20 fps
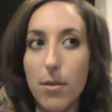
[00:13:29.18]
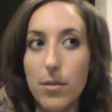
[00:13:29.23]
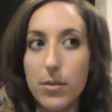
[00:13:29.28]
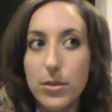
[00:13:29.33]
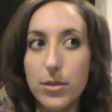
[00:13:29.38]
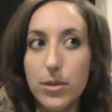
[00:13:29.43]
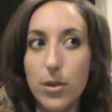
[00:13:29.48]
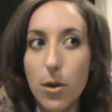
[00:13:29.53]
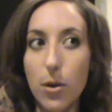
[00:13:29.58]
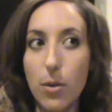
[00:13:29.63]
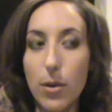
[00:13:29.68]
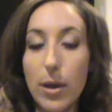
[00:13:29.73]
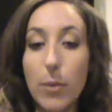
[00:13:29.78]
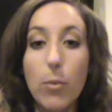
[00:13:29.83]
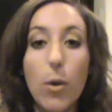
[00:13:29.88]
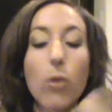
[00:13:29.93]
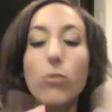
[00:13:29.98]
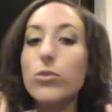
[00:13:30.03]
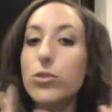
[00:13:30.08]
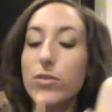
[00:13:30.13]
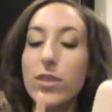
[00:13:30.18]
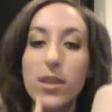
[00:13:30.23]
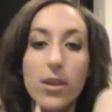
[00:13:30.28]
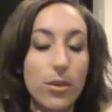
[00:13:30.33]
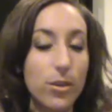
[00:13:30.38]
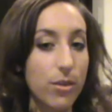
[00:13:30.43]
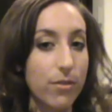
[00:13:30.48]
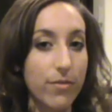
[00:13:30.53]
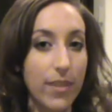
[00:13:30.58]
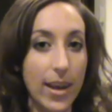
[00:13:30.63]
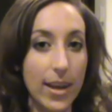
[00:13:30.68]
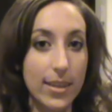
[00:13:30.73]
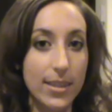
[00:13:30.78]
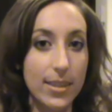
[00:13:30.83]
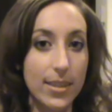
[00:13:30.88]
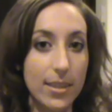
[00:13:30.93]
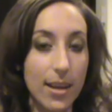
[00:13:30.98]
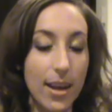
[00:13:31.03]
So it won't do that on your face.